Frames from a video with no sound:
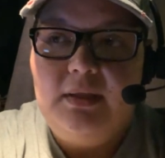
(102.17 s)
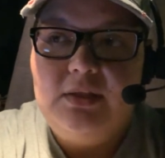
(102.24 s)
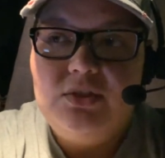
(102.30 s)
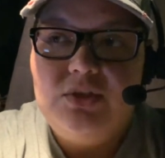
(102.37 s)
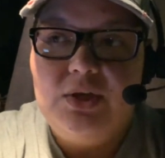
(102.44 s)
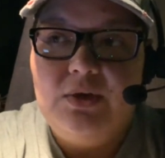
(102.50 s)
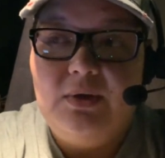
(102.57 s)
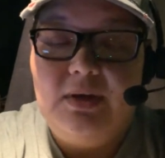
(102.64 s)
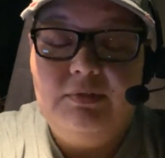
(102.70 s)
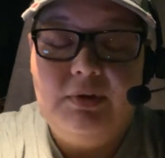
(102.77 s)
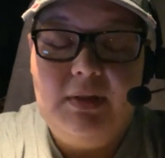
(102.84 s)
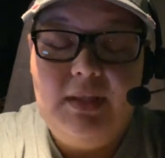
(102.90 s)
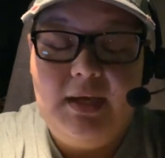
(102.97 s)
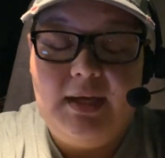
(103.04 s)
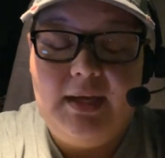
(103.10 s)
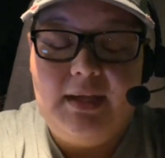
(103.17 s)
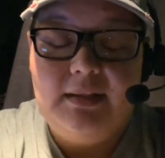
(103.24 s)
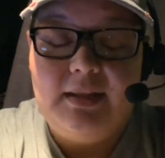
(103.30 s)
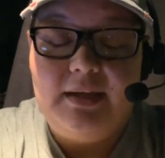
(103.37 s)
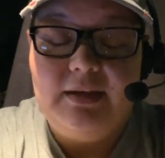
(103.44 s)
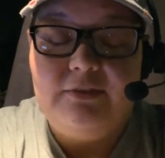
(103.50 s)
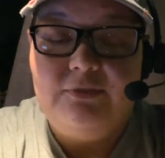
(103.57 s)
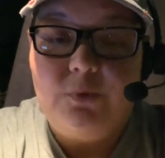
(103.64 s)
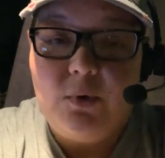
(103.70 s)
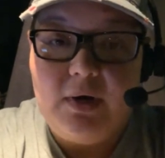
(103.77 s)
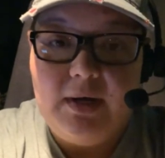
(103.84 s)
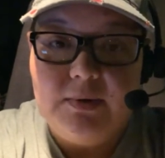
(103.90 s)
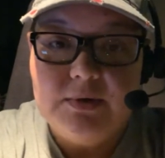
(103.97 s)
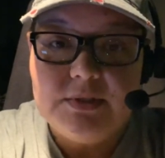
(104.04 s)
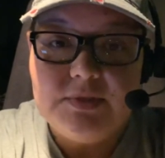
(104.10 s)
So I've only had like 4
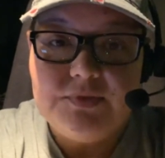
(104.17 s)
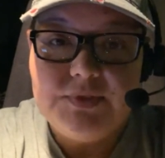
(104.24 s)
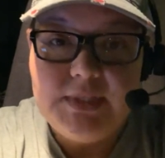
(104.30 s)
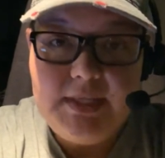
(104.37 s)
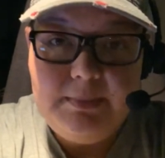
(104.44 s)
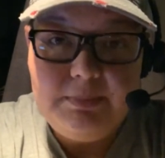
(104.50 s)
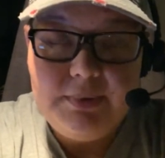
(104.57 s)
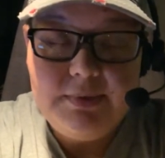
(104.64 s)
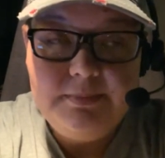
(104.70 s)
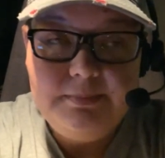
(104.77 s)
hours of sleep